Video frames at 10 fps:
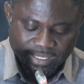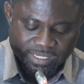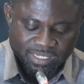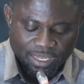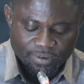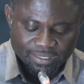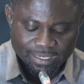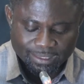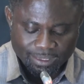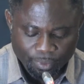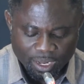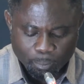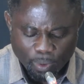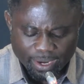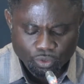
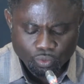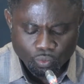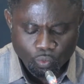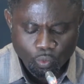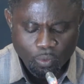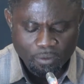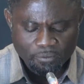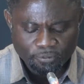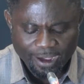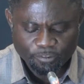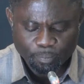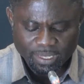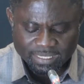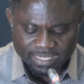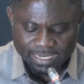
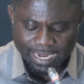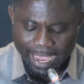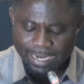73.25%